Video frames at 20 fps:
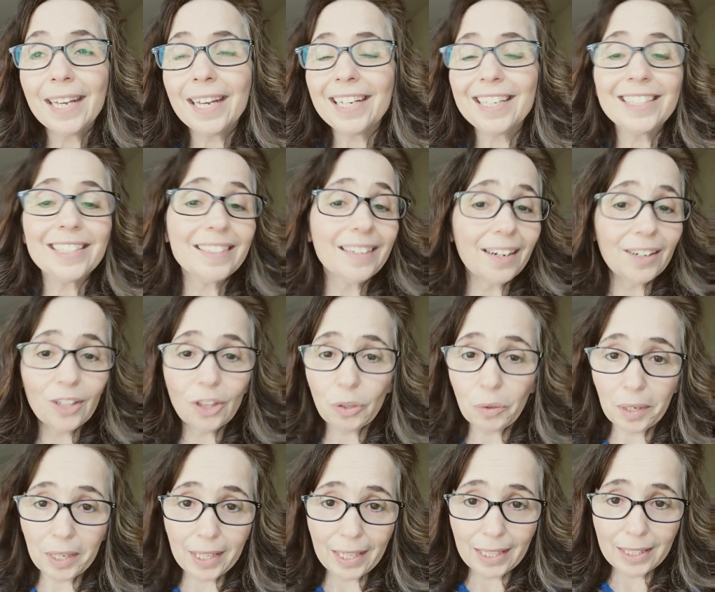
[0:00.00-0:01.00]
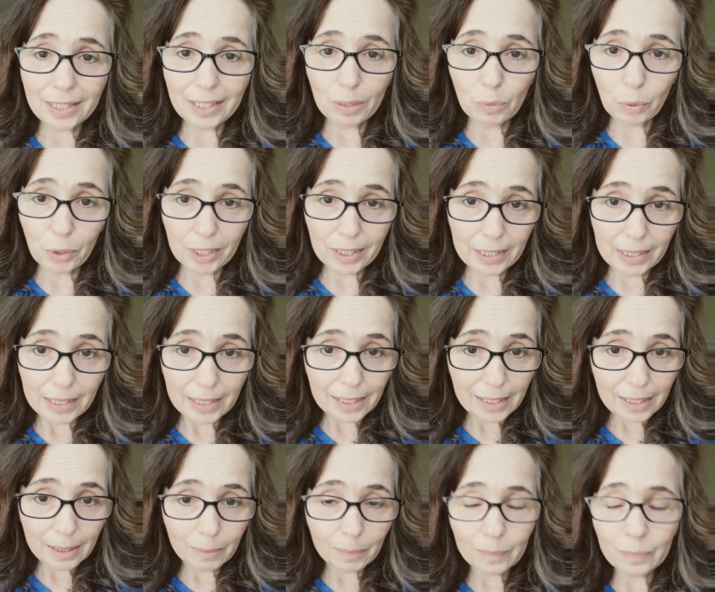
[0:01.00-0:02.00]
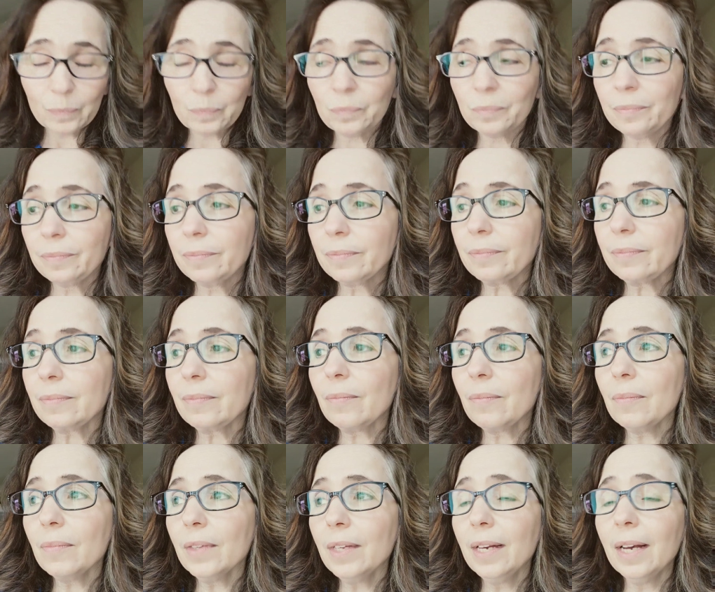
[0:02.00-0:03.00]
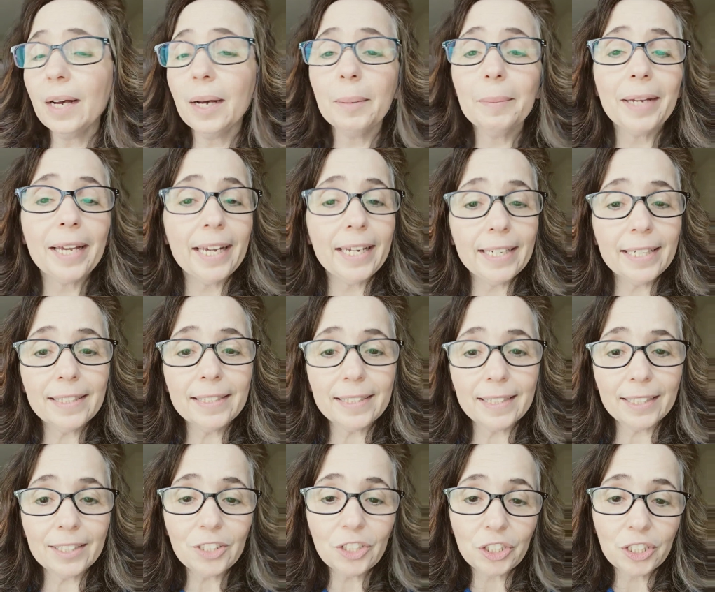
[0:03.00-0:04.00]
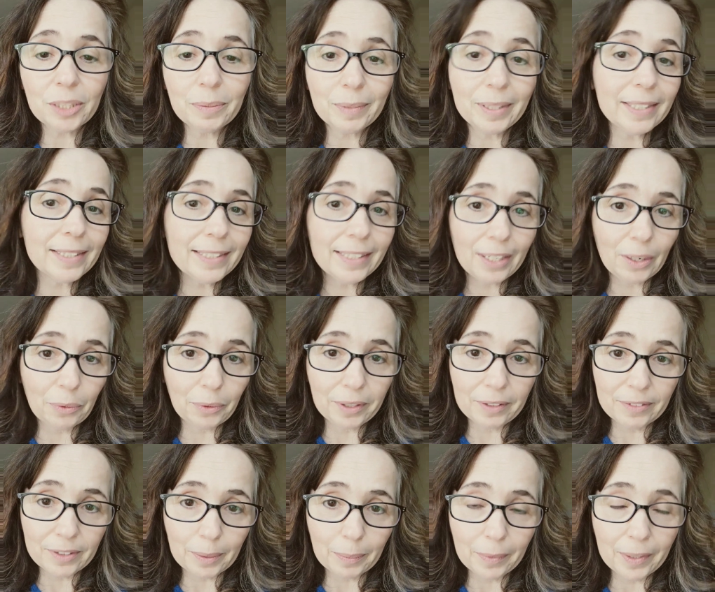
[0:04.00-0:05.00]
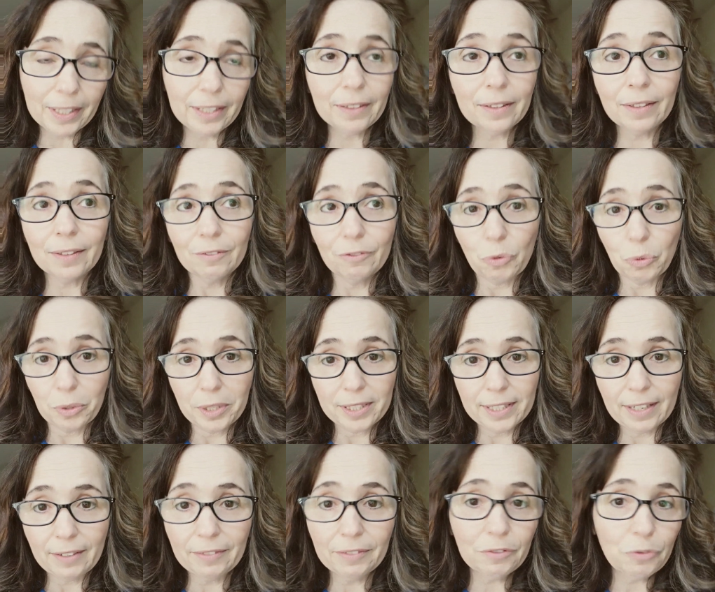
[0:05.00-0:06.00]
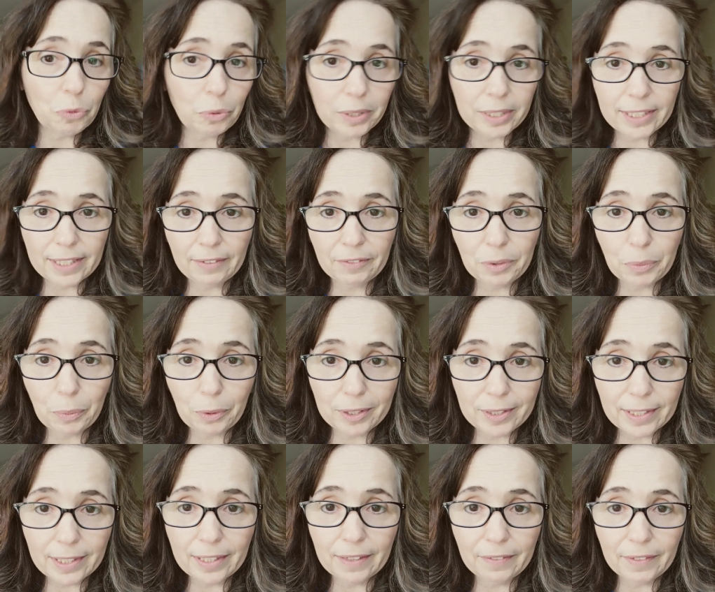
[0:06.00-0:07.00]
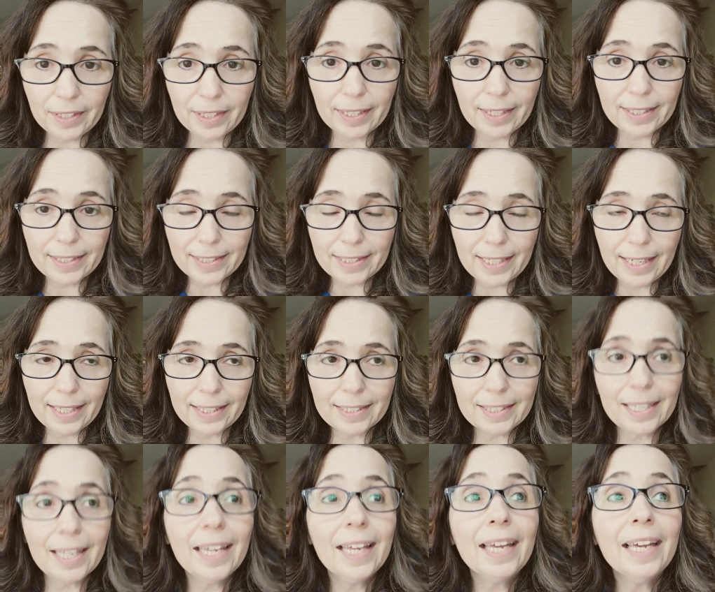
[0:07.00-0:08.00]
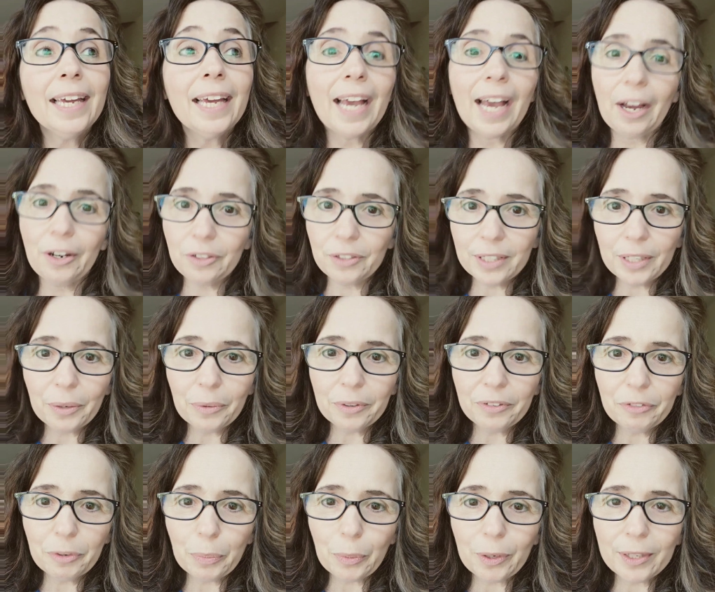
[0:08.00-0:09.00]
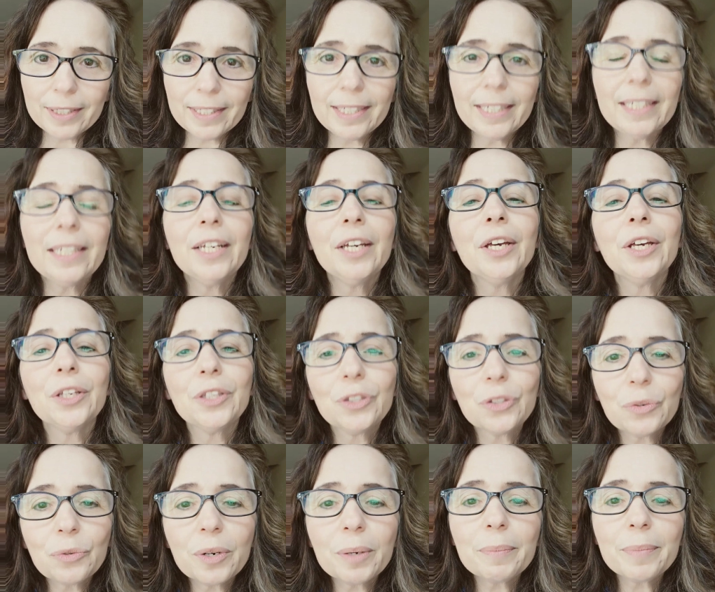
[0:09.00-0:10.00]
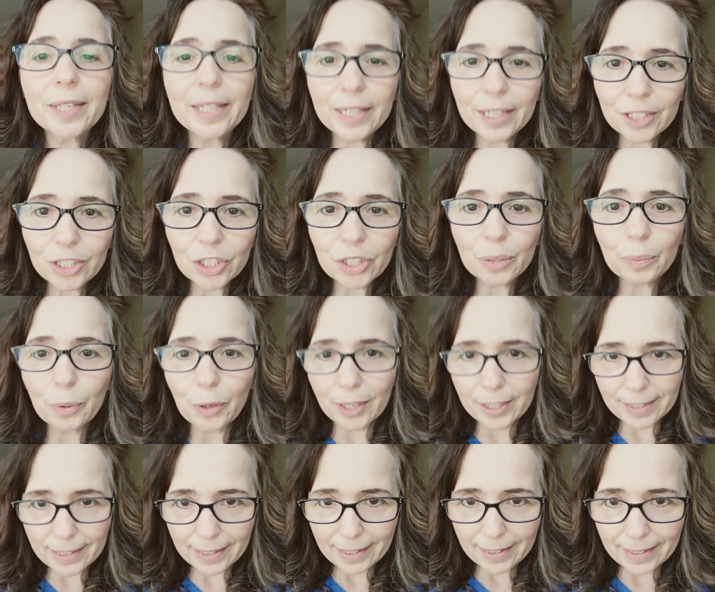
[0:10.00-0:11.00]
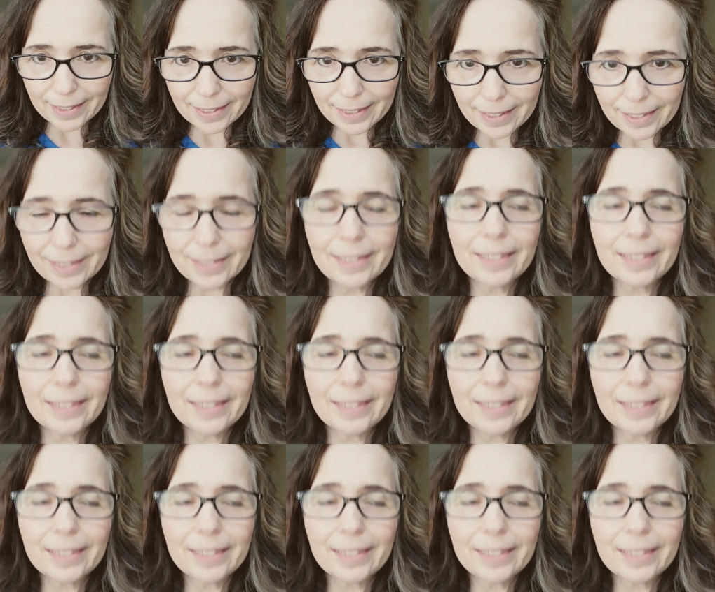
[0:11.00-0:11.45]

It is not a threat against the president. 86 just means to get rid of something. 47th president of the United States. How do you get rid of a president? You impeach the president.